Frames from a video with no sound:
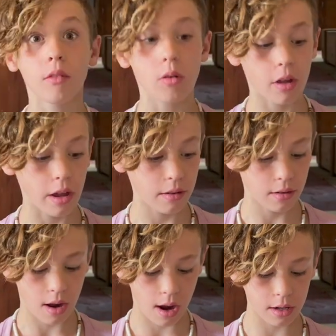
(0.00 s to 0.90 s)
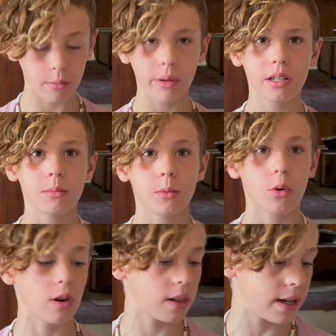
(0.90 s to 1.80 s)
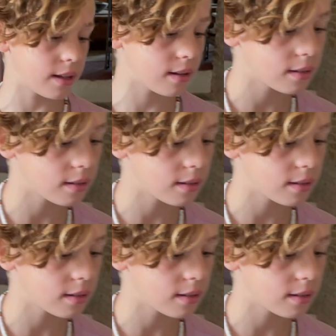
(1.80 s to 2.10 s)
Okay, I'm gonna make some tortellini.